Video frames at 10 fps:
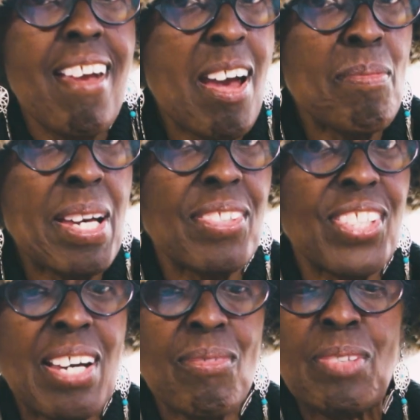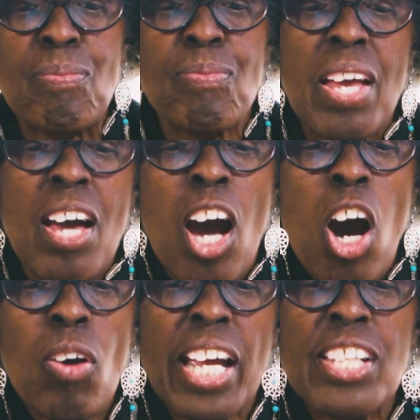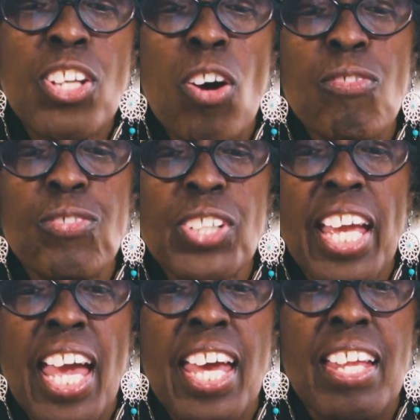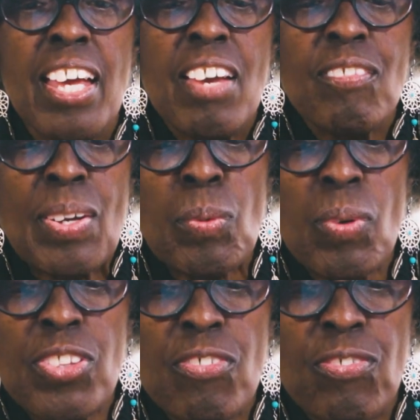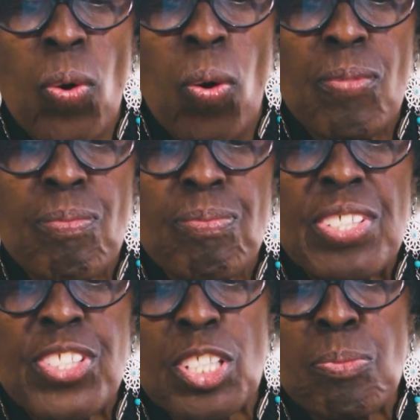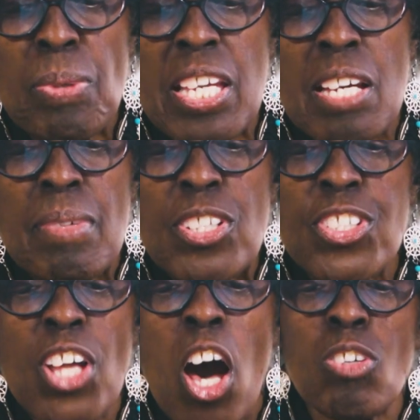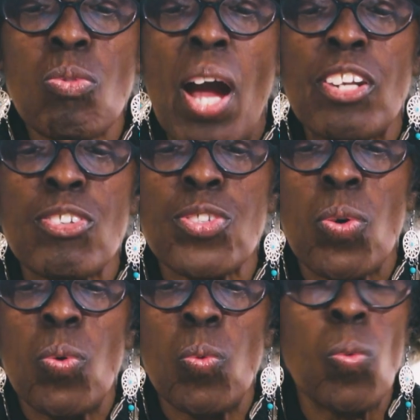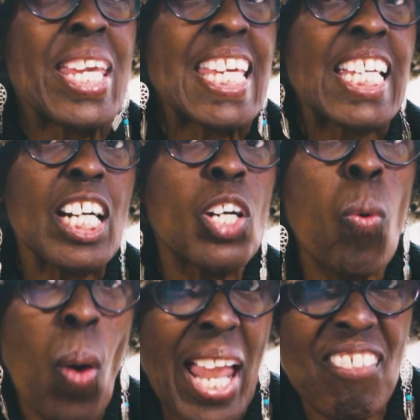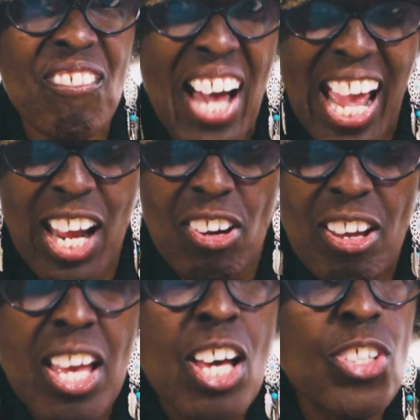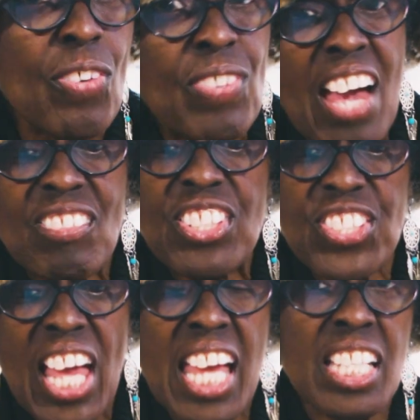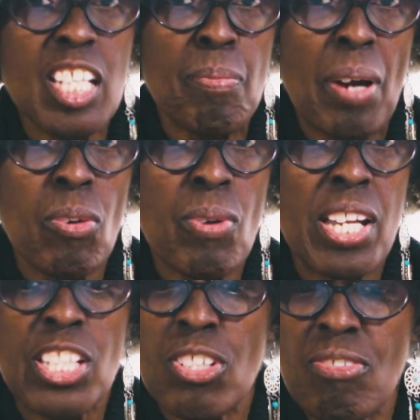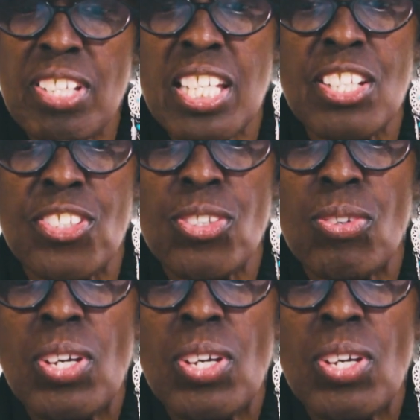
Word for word: How about that one? Okay, don't forget February the fourth, six p m, Songwriters Week Qualifier. So if you haven't signed up already, you need to.